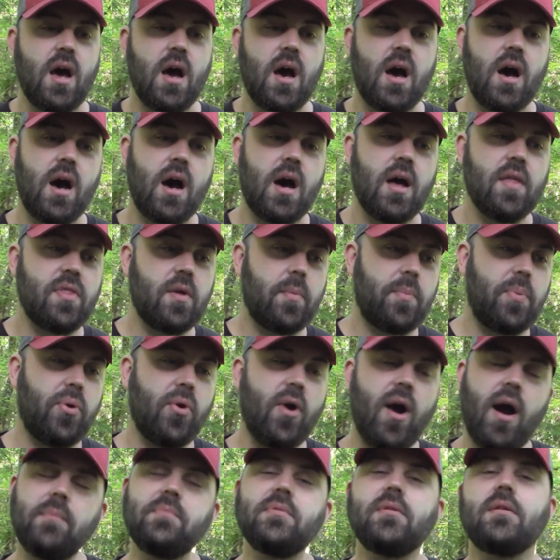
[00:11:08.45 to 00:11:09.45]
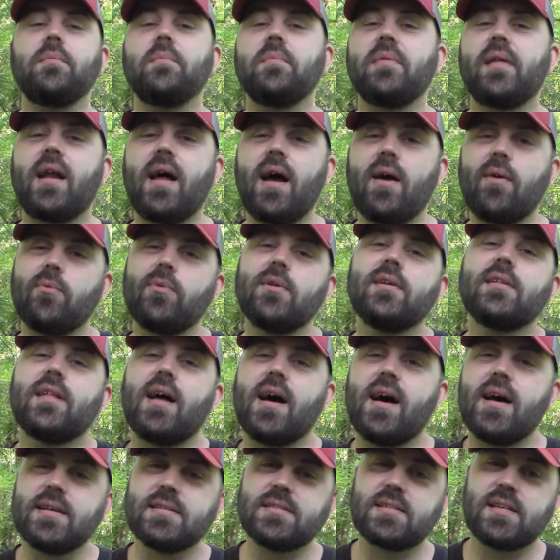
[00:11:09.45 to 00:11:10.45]
uh, the problem that I
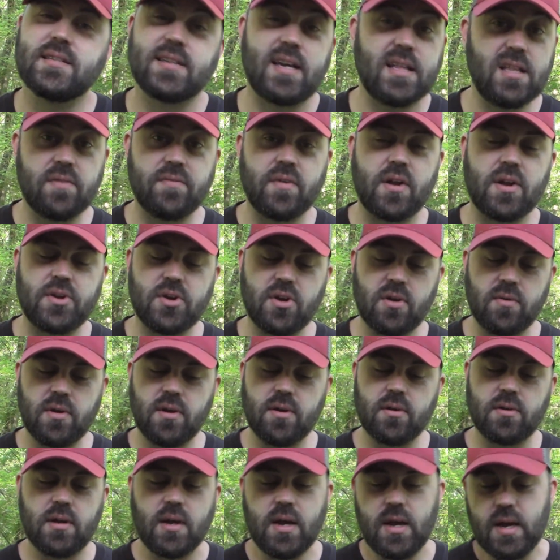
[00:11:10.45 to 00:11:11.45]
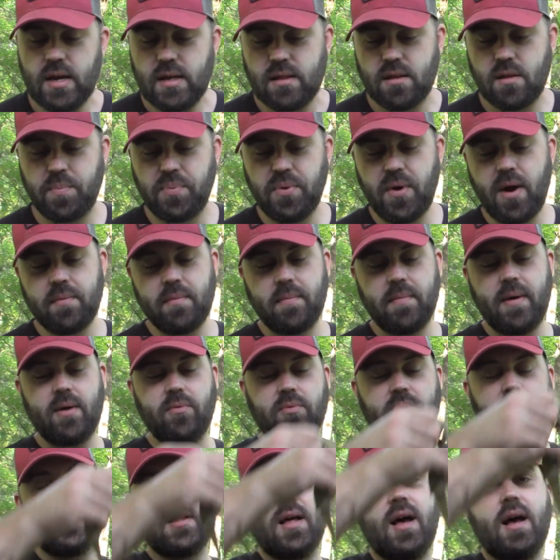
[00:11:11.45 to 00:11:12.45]
realized, because I live on a dirt road, the problem I
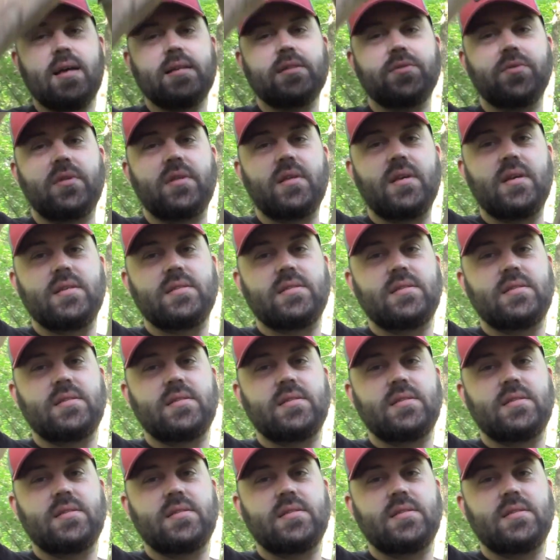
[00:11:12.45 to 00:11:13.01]
realized with this